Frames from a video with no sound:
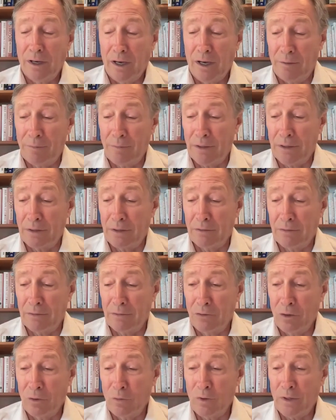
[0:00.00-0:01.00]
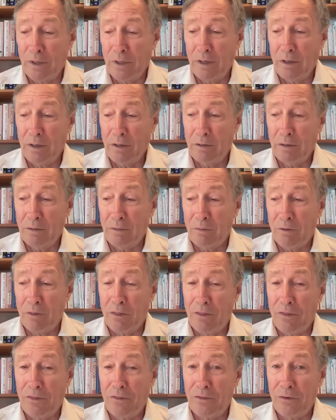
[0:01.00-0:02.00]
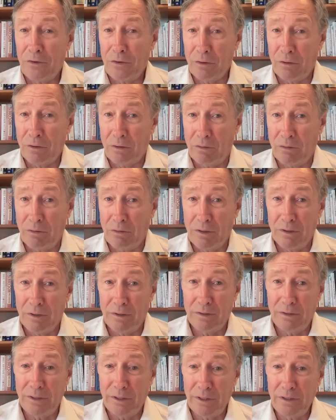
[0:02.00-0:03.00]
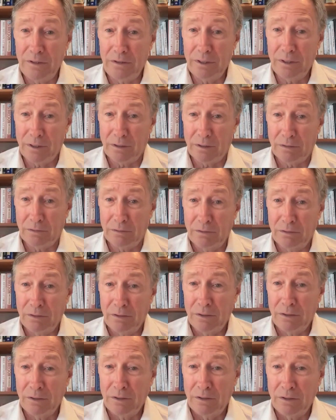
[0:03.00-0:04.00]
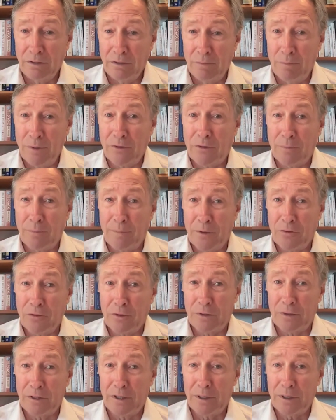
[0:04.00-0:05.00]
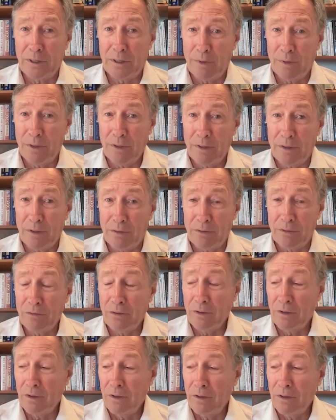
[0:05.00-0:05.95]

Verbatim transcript: I mean, knowing how thorough and detailed the Mitsubishi team is,